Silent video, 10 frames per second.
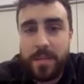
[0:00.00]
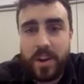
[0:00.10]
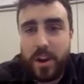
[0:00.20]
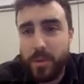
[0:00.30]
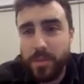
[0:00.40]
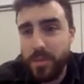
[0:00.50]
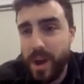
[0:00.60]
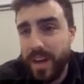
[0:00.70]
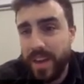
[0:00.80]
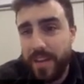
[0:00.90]
I'd probably
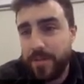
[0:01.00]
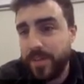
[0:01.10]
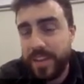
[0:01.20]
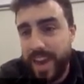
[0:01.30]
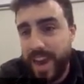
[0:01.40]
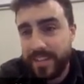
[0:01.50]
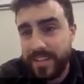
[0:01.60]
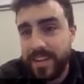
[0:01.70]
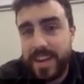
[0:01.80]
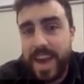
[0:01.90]
rather have
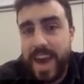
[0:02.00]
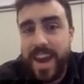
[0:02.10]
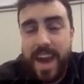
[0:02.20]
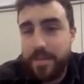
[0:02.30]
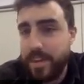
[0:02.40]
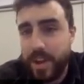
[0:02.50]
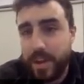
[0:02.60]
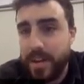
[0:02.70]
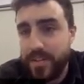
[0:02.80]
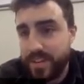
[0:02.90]
50,000 and have their
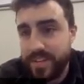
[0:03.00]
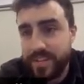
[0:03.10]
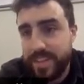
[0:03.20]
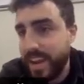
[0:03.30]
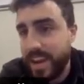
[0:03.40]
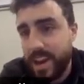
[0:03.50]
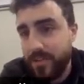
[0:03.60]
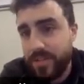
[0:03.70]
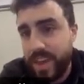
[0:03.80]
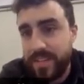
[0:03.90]
email addresses than get
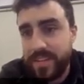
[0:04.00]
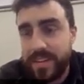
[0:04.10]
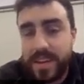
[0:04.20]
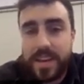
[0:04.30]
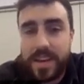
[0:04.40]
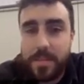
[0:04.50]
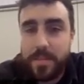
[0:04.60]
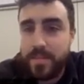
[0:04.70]
100,000 for the